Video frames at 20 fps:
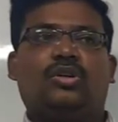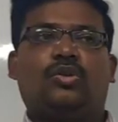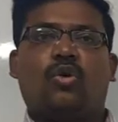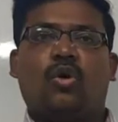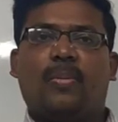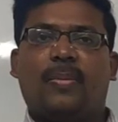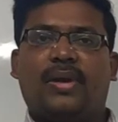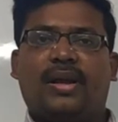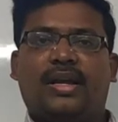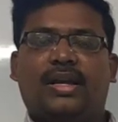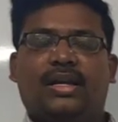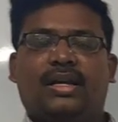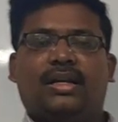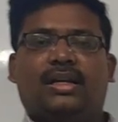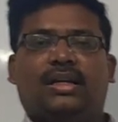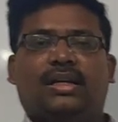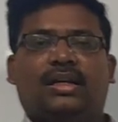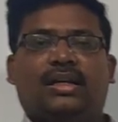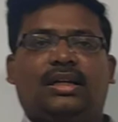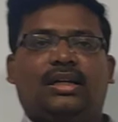topic
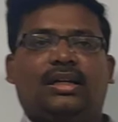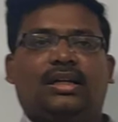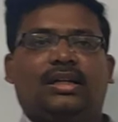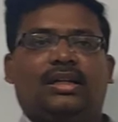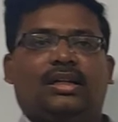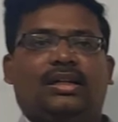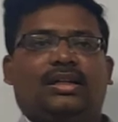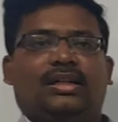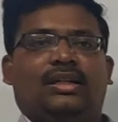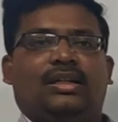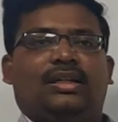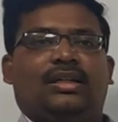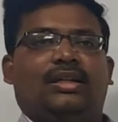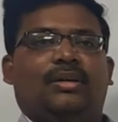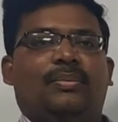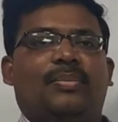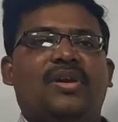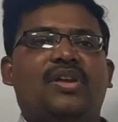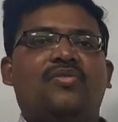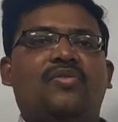
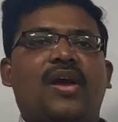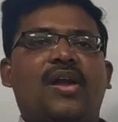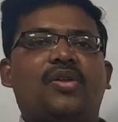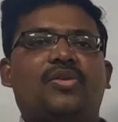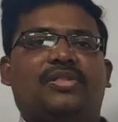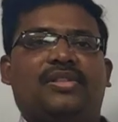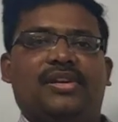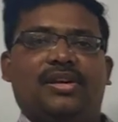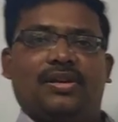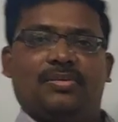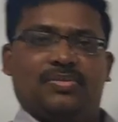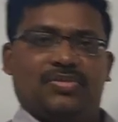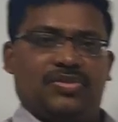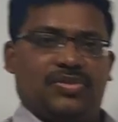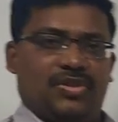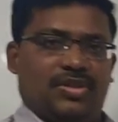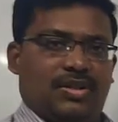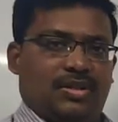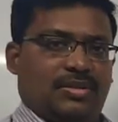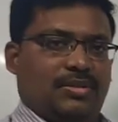mean value
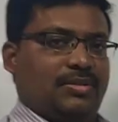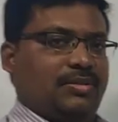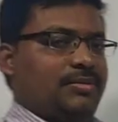theorems.